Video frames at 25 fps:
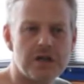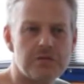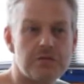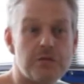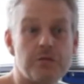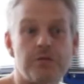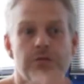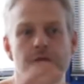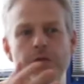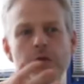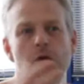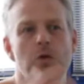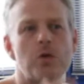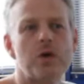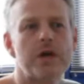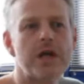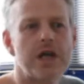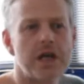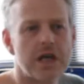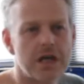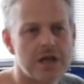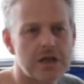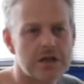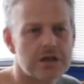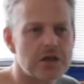
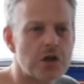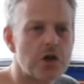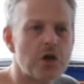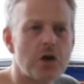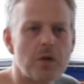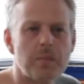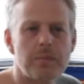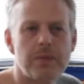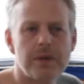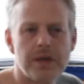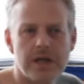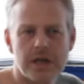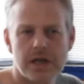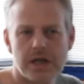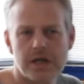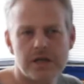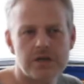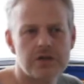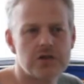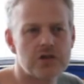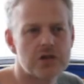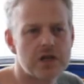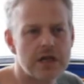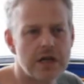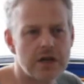forking and copying
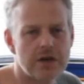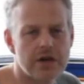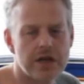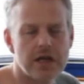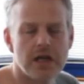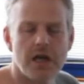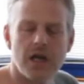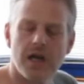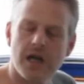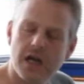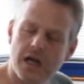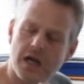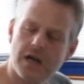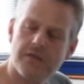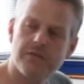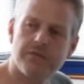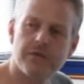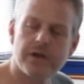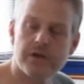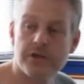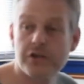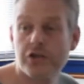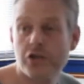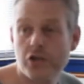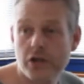and sharing are
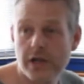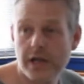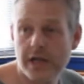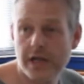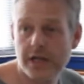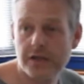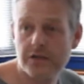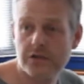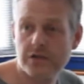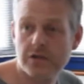very strange.